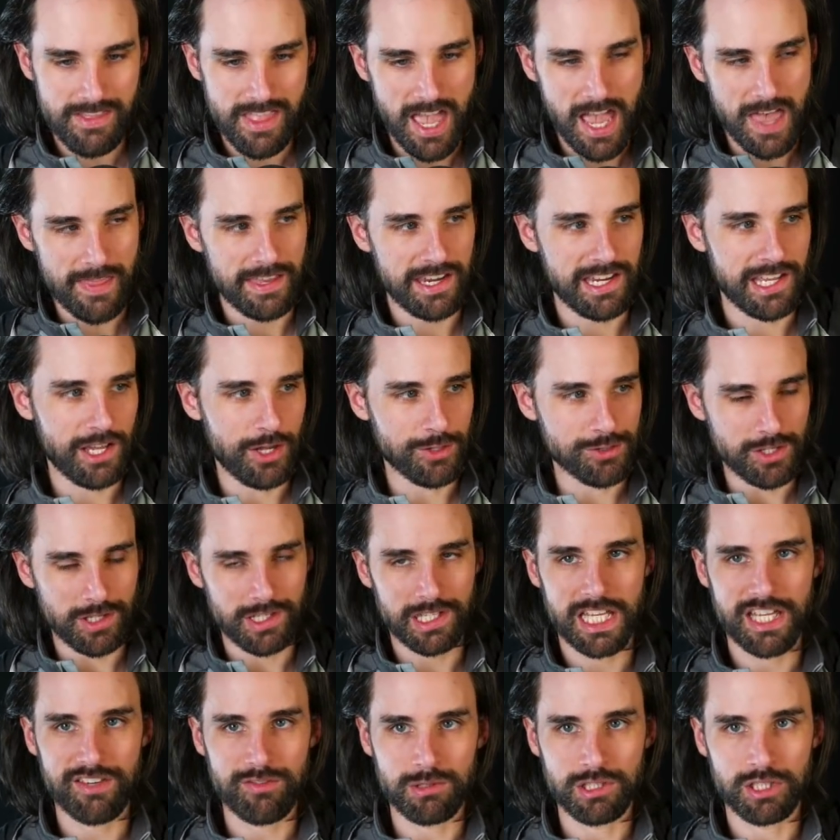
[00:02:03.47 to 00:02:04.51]
And then he goes on
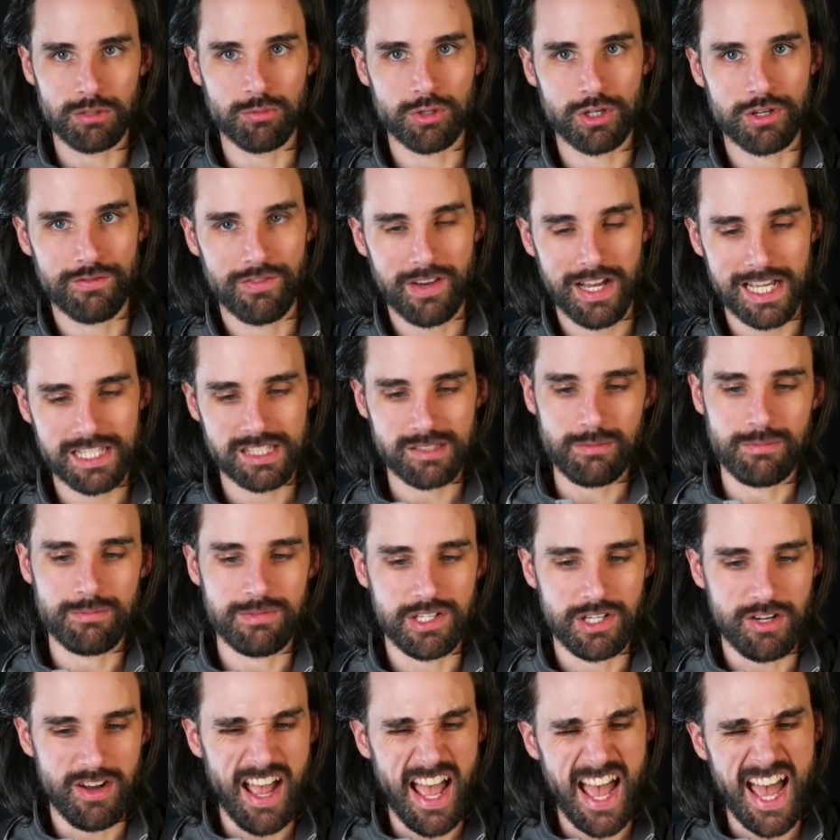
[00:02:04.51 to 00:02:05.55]
to give a little more advice on,
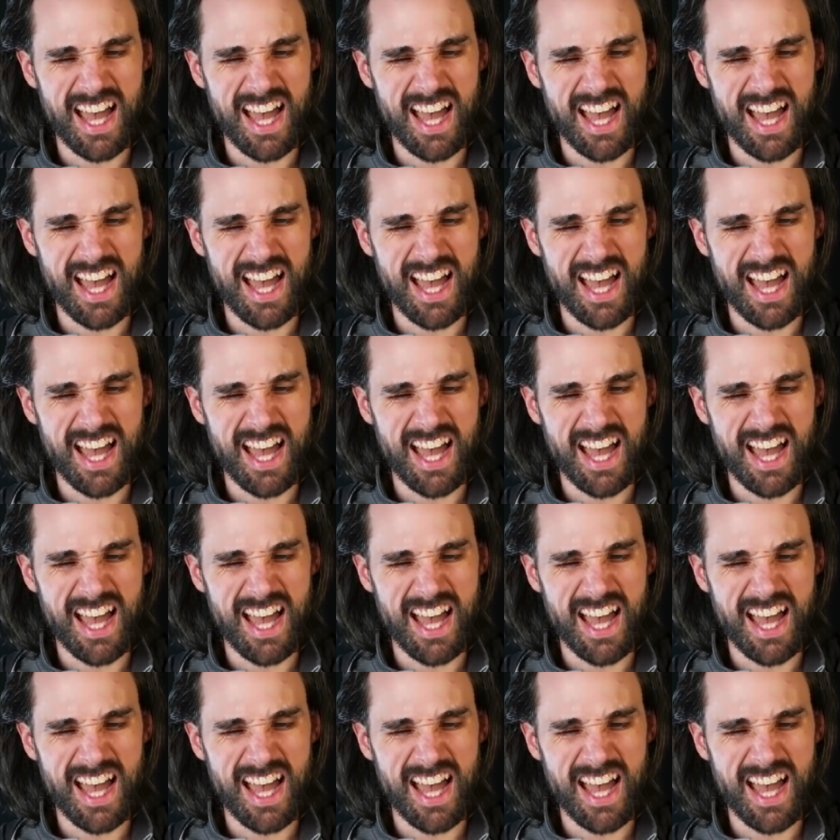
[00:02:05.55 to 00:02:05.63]
you know, how